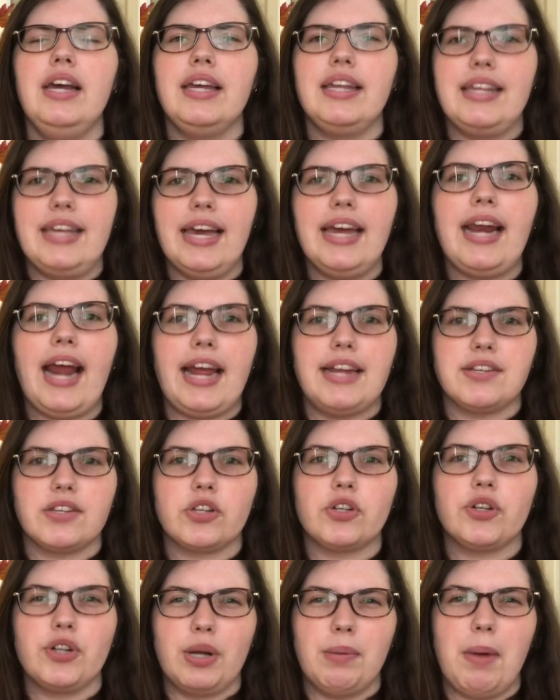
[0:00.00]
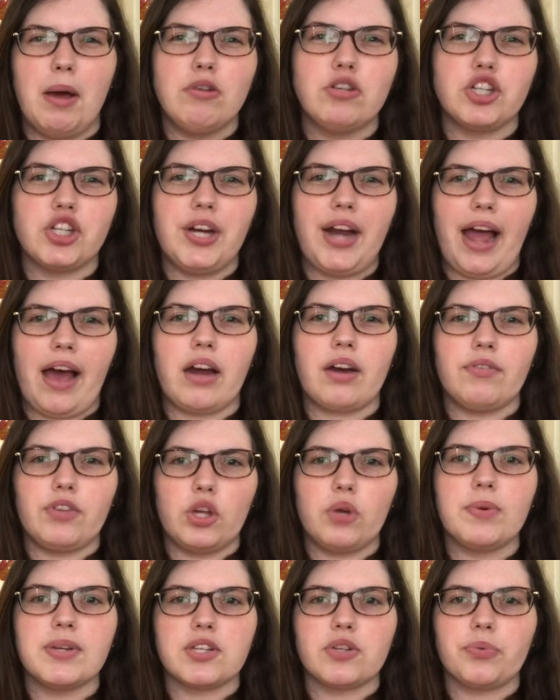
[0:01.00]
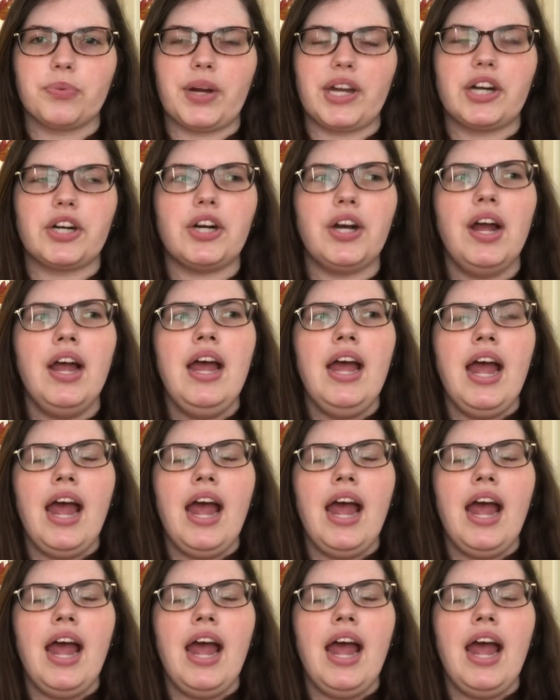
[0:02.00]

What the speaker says: get a certain emotion out of you as a reader.